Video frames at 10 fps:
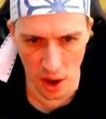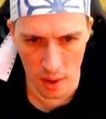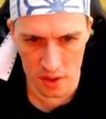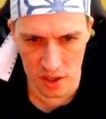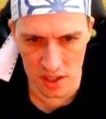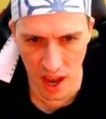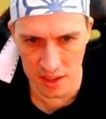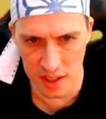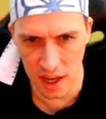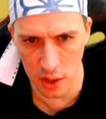It's just
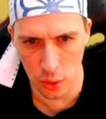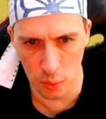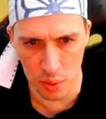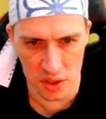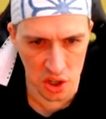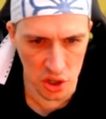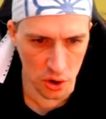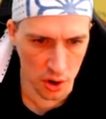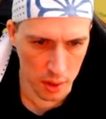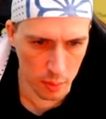hard to get a good position
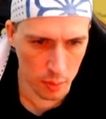on him.